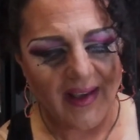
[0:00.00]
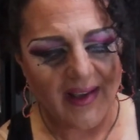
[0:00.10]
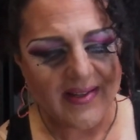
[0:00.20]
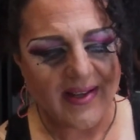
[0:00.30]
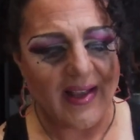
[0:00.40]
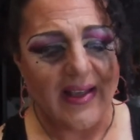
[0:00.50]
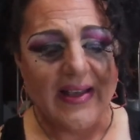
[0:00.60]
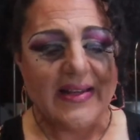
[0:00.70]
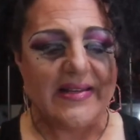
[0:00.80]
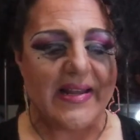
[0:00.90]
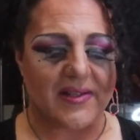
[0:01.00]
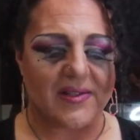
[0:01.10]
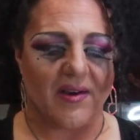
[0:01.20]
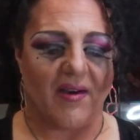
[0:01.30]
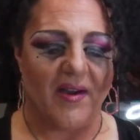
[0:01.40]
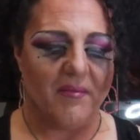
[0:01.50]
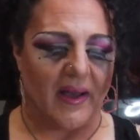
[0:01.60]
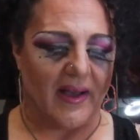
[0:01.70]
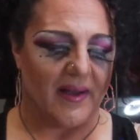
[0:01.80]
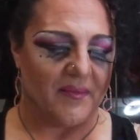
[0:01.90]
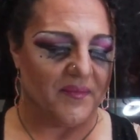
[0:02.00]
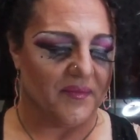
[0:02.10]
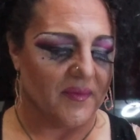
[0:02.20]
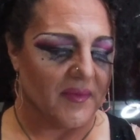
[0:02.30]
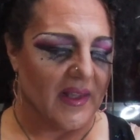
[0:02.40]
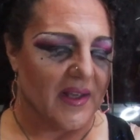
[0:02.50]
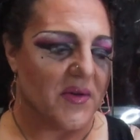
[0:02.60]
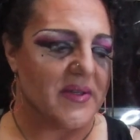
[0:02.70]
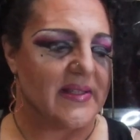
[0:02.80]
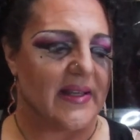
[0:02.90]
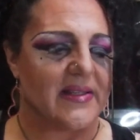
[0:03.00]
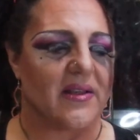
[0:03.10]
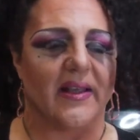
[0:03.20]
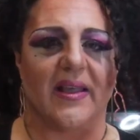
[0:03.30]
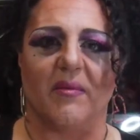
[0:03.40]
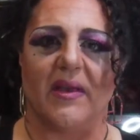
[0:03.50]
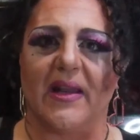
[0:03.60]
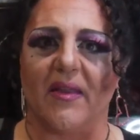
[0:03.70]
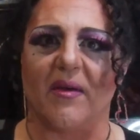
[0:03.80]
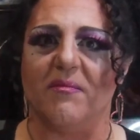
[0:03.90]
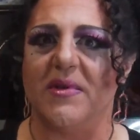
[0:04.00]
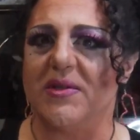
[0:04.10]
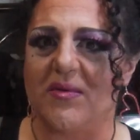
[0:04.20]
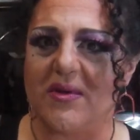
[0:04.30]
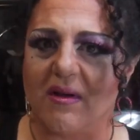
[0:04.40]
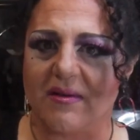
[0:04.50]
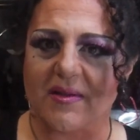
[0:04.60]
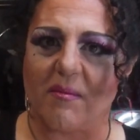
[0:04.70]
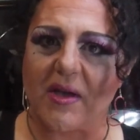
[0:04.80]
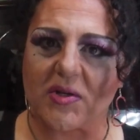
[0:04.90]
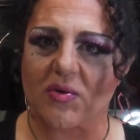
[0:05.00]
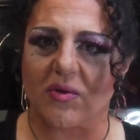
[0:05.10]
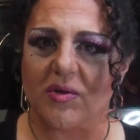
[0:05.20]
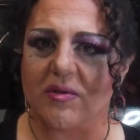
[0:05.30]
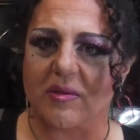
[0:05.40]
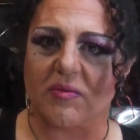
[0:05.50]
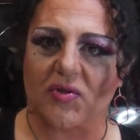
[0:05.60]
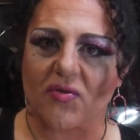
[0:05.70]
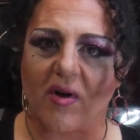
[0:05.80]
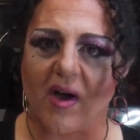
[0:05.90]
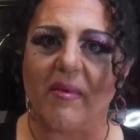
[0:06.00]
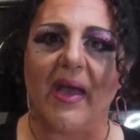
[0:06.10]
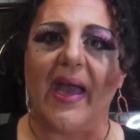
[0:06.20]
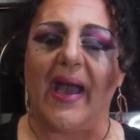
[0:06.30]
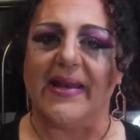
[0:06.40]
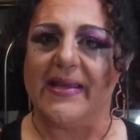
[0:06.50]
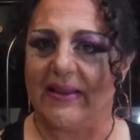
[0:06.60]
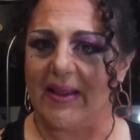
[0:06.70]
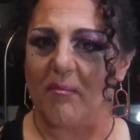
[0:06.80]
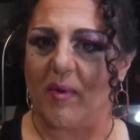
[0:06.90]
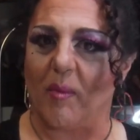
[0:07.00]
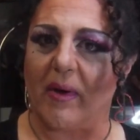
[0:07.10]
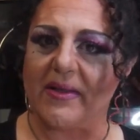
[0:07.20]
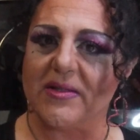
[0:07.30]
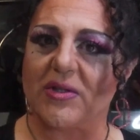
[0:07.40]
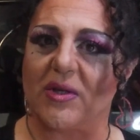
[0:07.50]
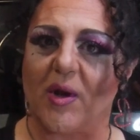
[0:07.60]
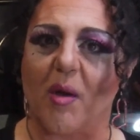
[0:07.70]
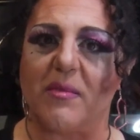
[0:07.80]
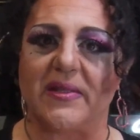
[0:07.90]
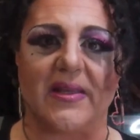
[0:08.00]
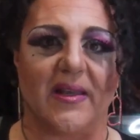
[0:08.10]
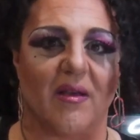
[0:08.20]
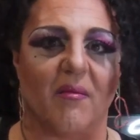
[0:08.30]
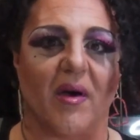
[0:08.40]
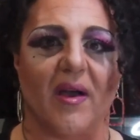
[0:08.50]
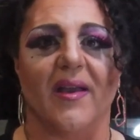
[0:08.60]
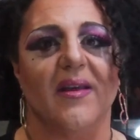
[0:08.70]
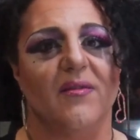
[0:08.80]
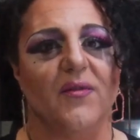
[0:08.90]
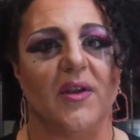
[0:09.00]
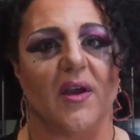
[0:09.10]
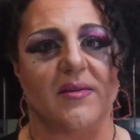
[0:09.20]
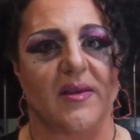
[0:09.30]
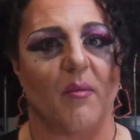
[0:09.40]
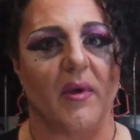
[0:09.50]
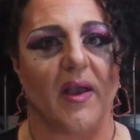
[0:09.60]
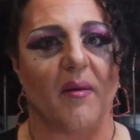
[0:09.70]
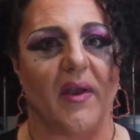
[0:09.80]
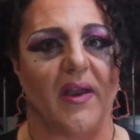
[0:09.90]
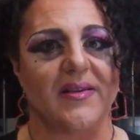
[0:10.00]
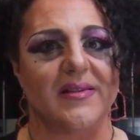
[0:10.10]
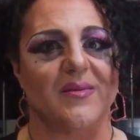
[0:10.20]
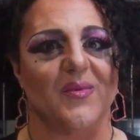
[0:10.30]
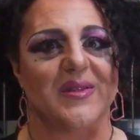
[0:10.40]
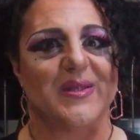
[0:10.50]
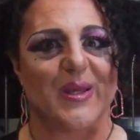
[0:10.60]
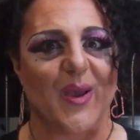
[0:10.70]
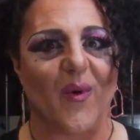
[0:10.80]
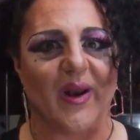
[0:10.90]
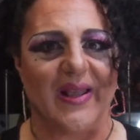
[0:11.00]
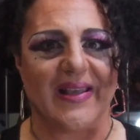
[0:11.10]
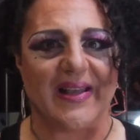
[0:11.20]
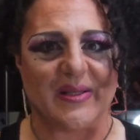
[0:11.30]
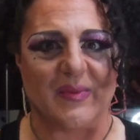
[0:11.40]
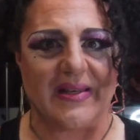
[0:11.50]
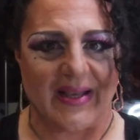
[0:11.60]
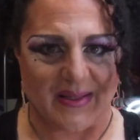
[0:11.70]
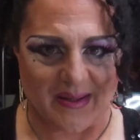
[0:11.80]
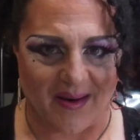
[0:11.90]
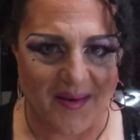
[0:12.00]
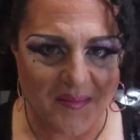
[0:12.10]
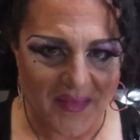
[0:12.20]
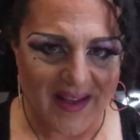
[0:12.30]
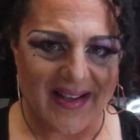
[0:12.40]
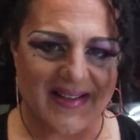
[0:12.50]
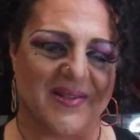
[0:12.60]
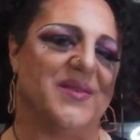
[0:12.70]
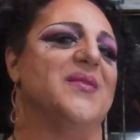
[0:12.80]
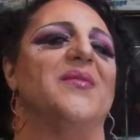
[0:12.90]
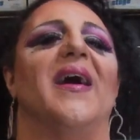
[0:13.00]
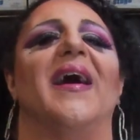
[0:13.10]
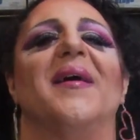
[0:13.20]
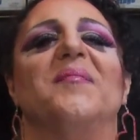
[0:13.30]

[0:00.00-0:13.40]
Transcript: And next time, Chris said he's going to get me another mystery doll. So make sure you subscribe and hit that bell button so you don't miss any of my videos coming up, and see what he gets me next time to